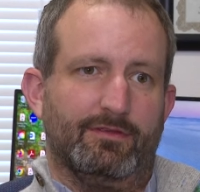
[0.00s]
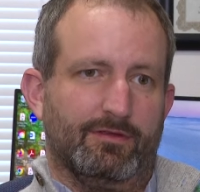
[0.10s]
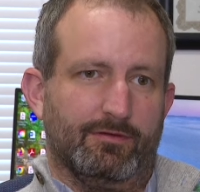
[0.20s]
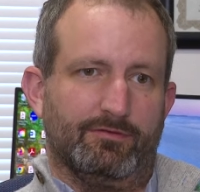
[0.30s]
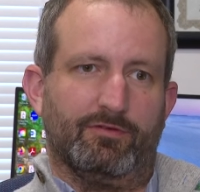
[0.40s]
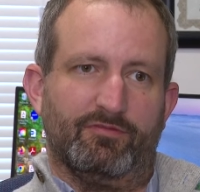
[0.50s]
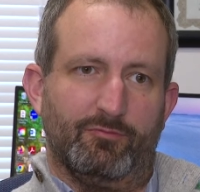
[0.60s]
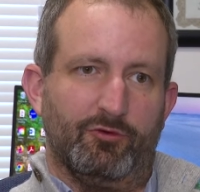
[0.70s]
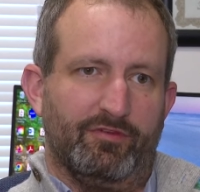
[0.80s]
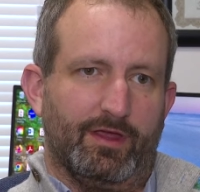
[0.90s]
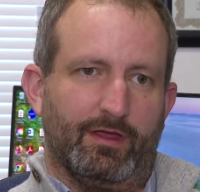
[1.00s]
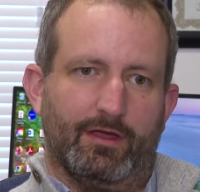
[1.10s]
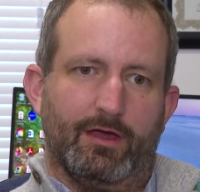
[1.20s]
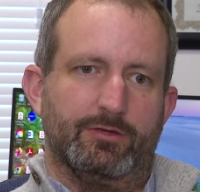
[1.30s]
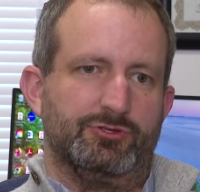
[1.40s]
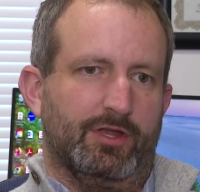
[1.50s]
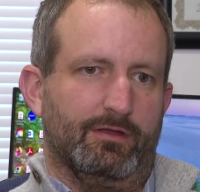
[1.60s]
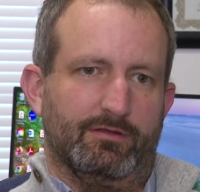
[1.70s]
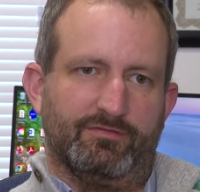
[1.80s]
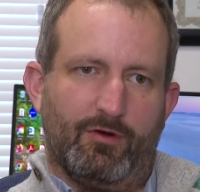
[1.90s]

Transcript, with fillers: you know, sort of moving agendas